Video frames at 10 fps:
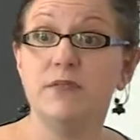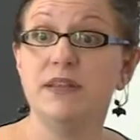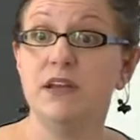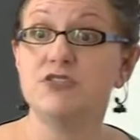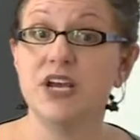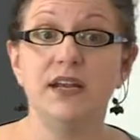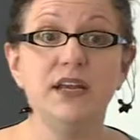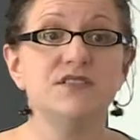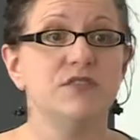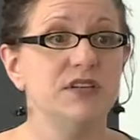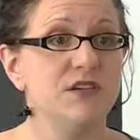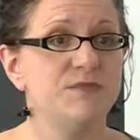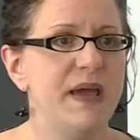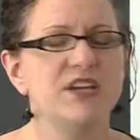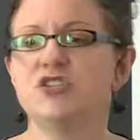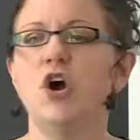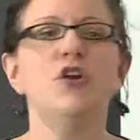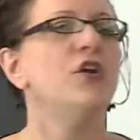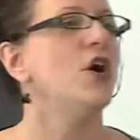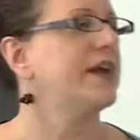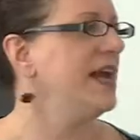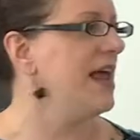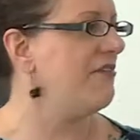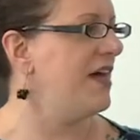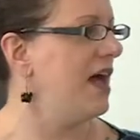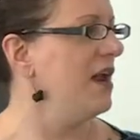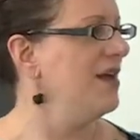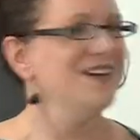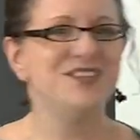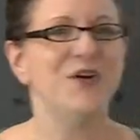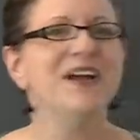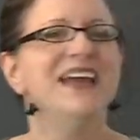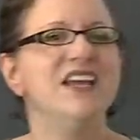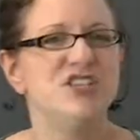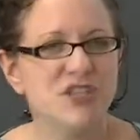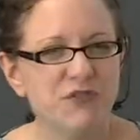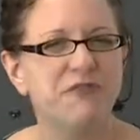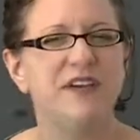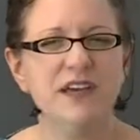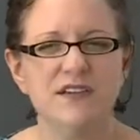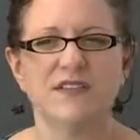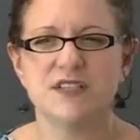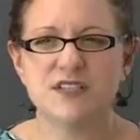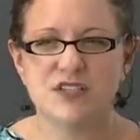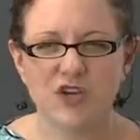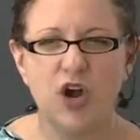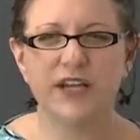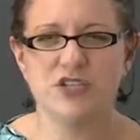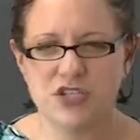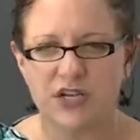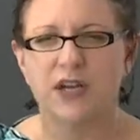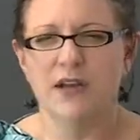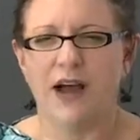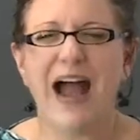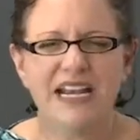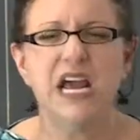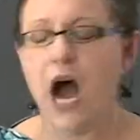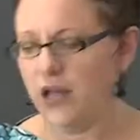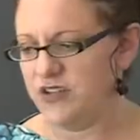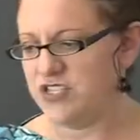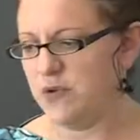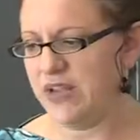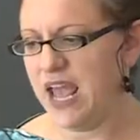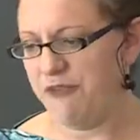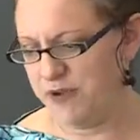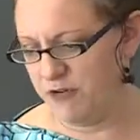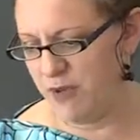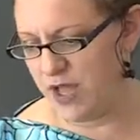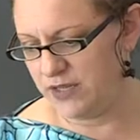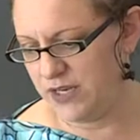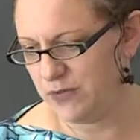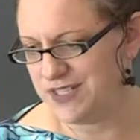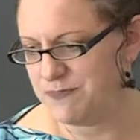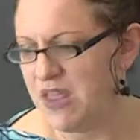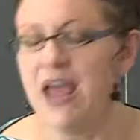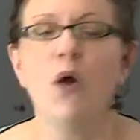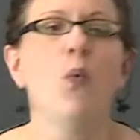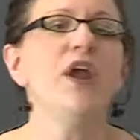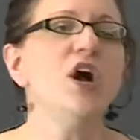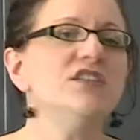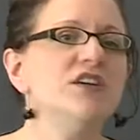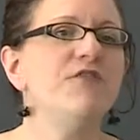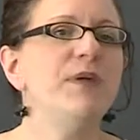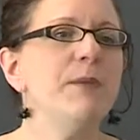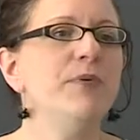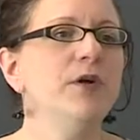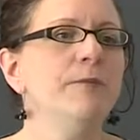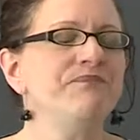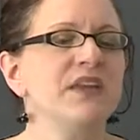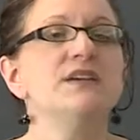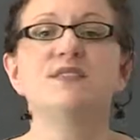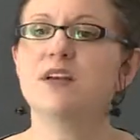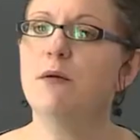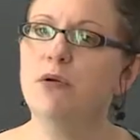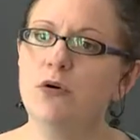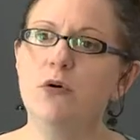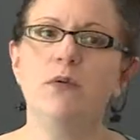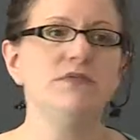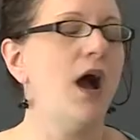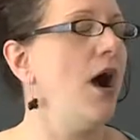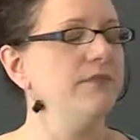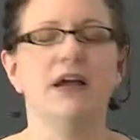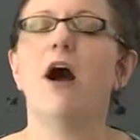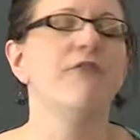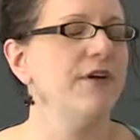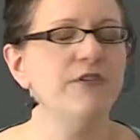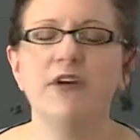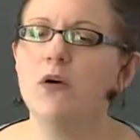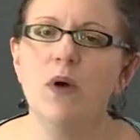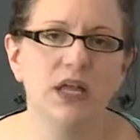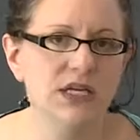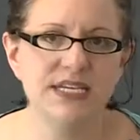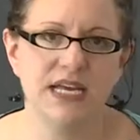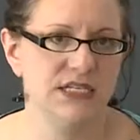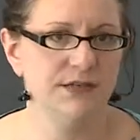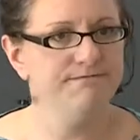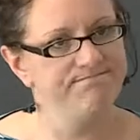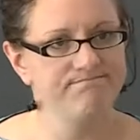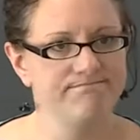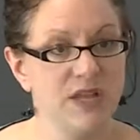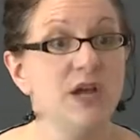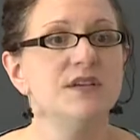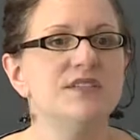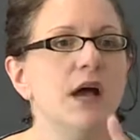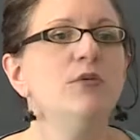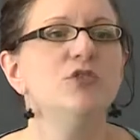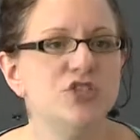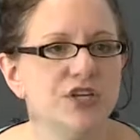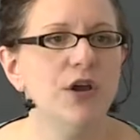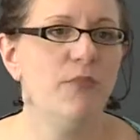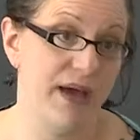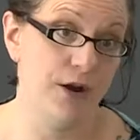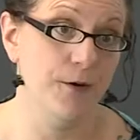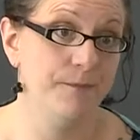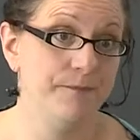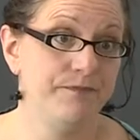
them in their Chinese or in their Spanish. No, no, no, can't have that. So it just reveals this staunch ideology that we have here of monolingualism. We also have people some who are very, very well intended, some who should know better,